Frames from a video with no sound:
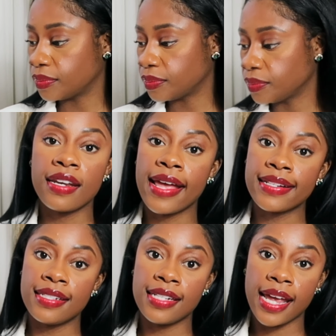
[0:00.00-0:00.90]
The
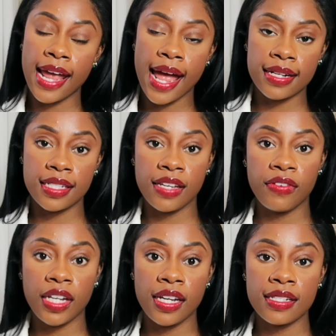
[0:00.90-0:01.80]
next day
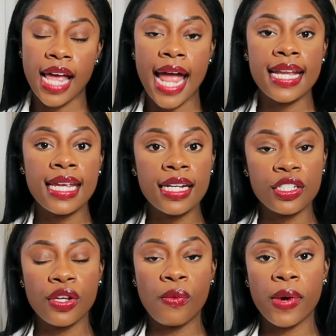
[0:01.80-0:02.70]
activities, I needed
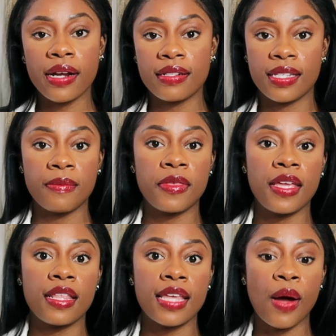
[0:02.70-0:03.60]
to wear
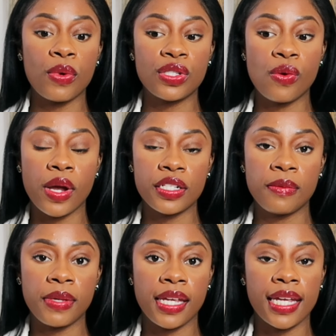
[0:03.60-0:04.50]
something that was going to
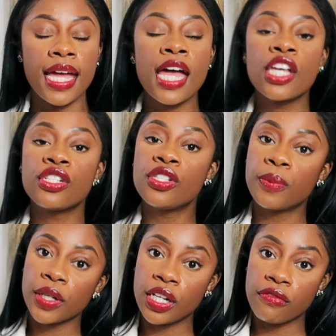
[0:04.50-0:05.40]
be
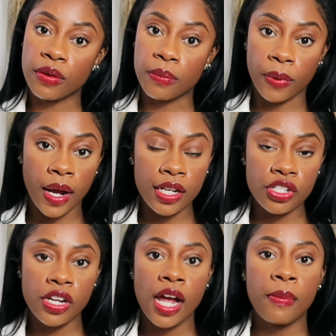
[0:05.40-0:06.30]
super cute for
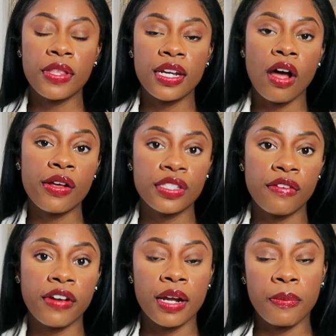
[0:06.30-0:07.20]
brunch, but then also
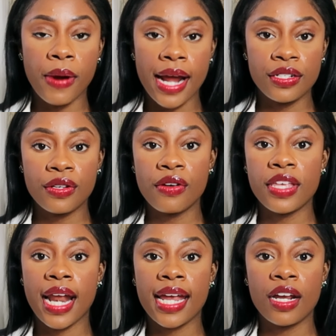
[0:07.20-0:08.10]
very practical
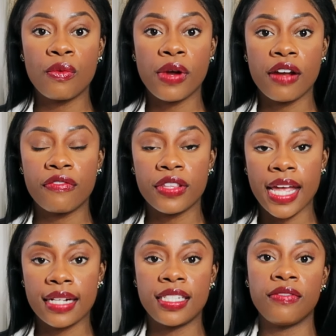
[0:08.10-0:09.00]
that I could wear for the
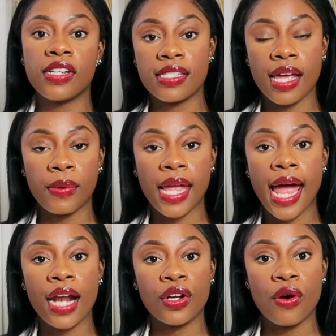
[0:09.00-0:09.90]
activities that we
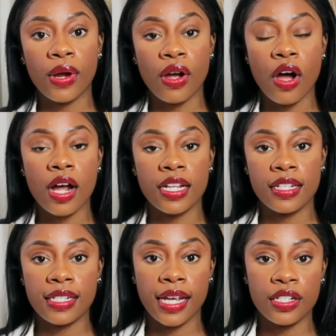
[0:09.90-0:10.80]
had going on in
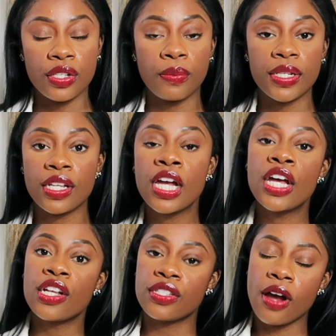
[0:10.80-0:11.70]
the day. So we
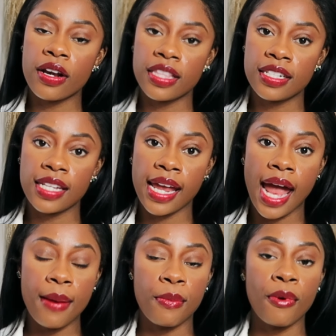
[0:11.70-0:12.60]
started the day
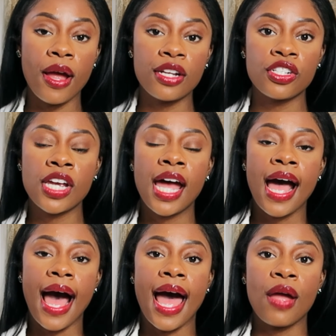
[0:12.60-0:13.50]
at brunch.
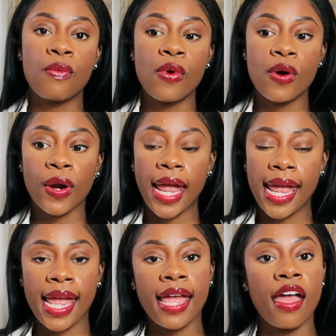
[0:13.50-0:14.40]
I wore
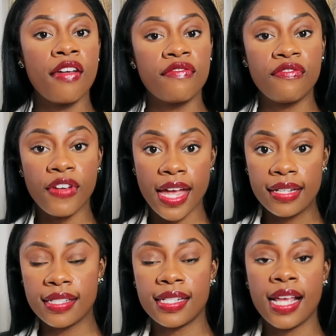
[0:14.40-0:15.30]
a
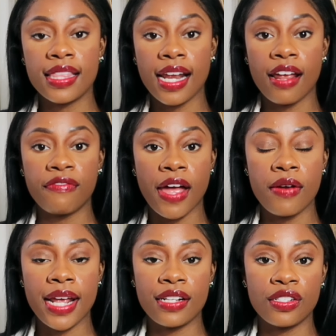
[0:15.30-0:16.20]
vest that I
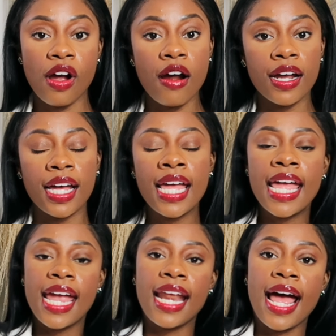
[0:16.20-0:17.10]
found at Zara.
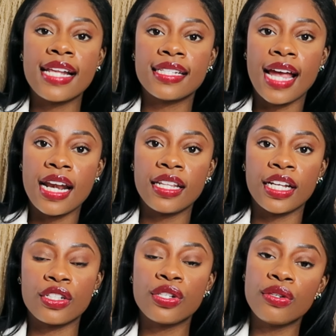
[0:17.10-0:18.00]
It has kind of
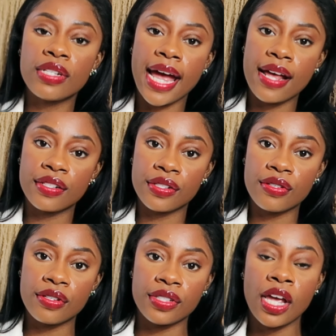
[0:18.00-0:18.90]
like 2
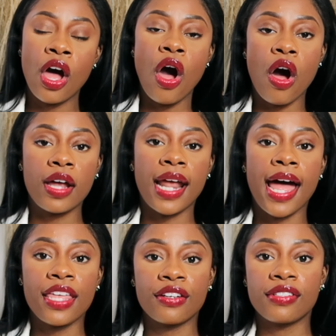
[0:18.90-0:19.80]
tassels on
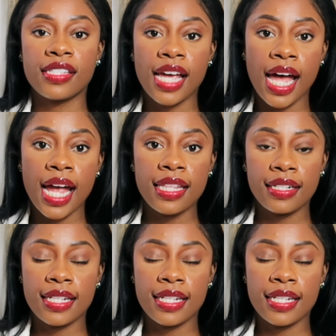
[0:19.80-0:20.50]
either side.